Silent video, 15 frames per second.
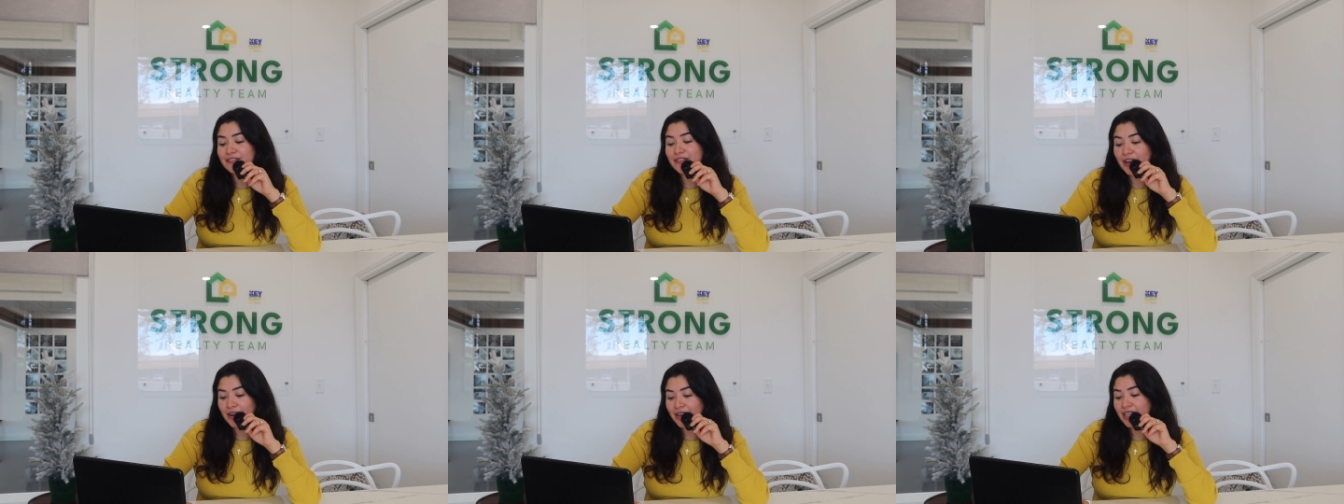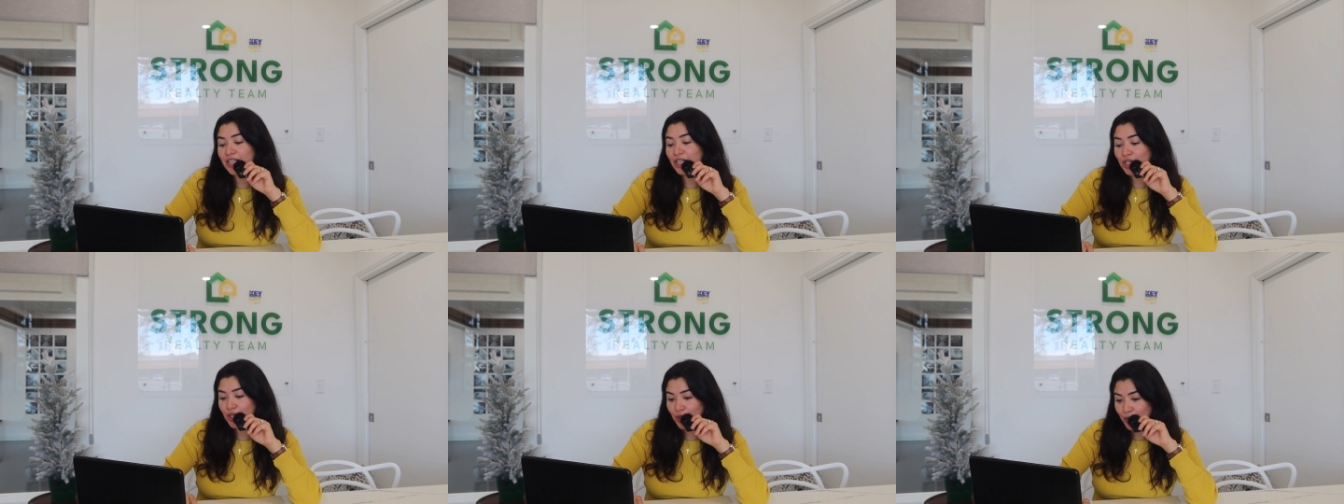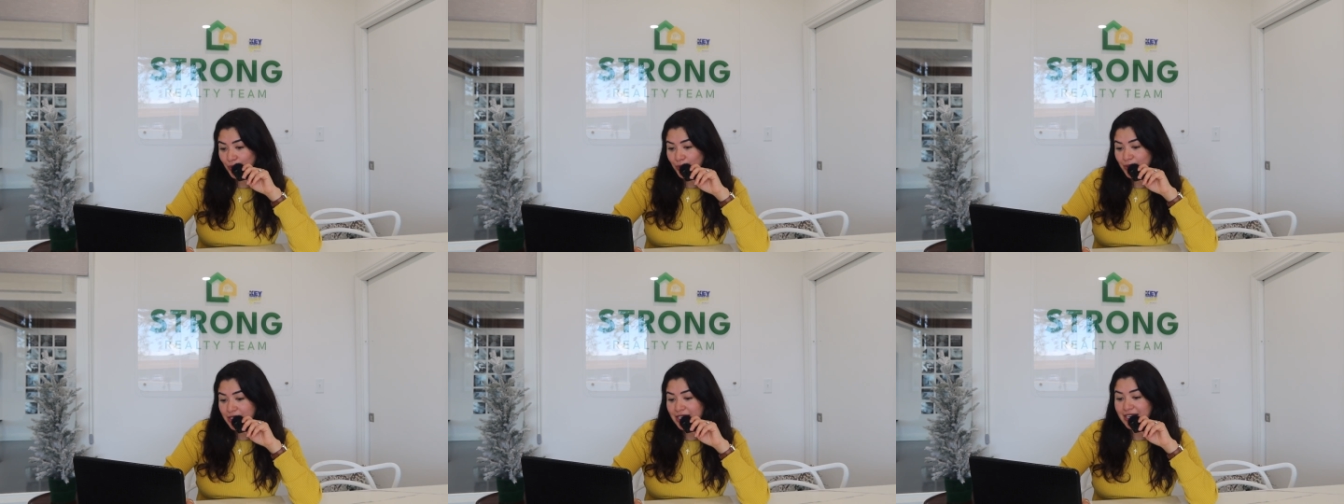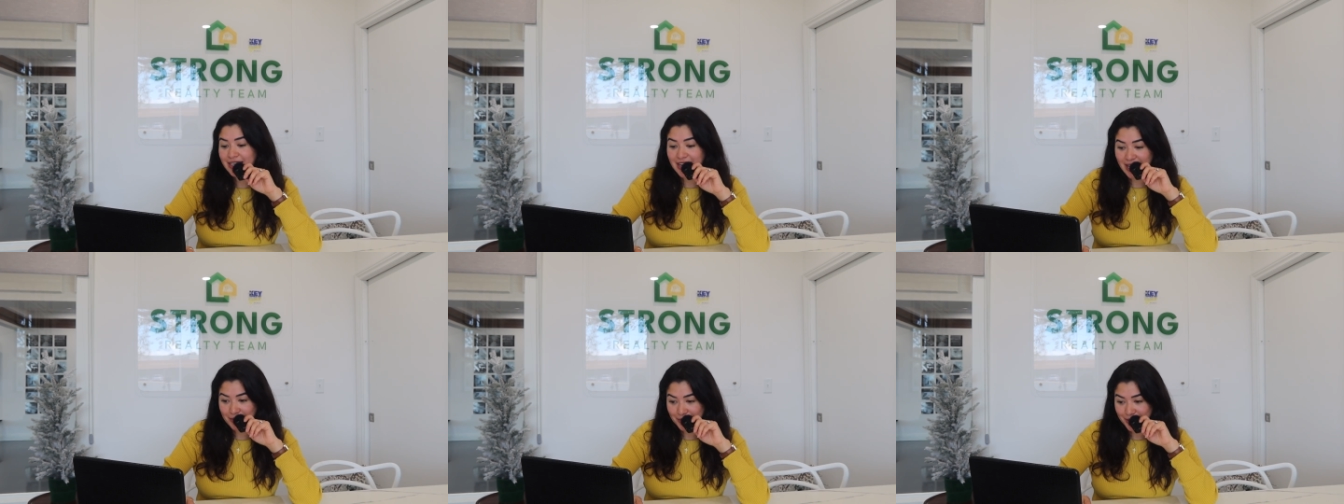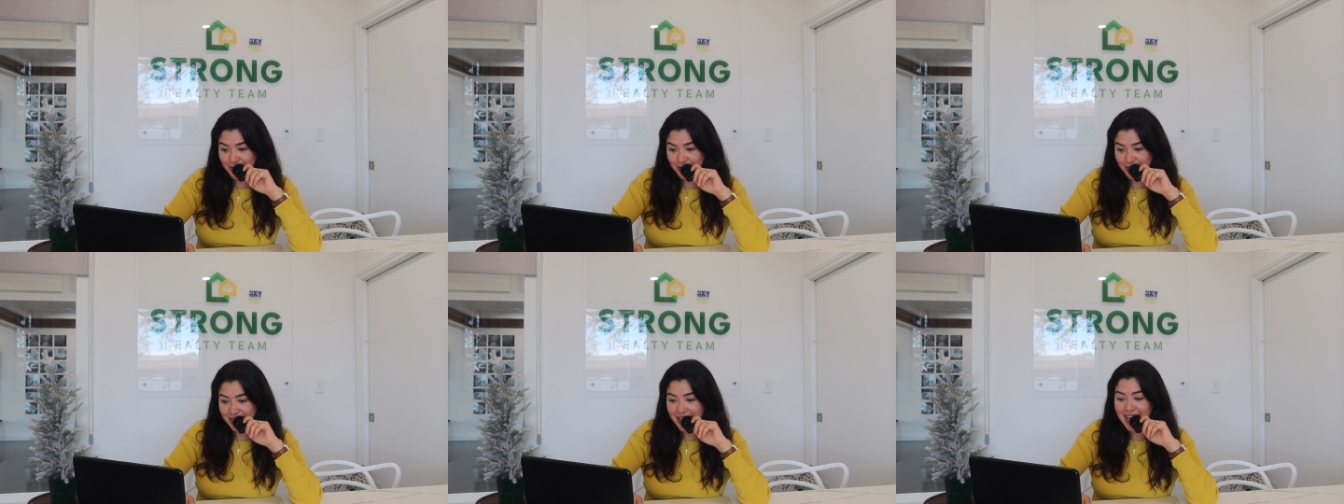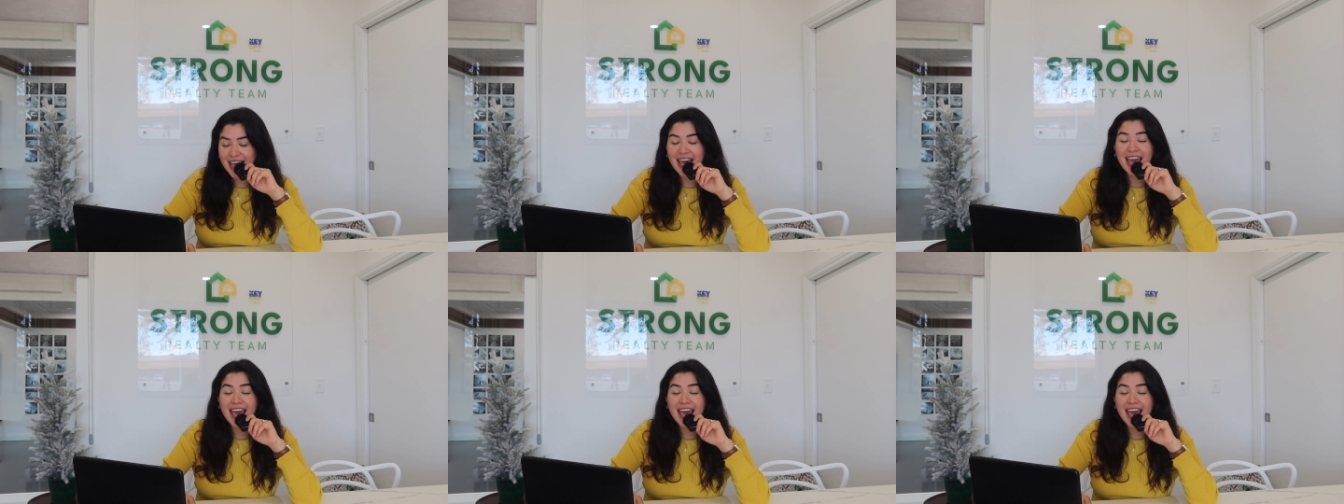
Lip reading: a very cute neighborhood.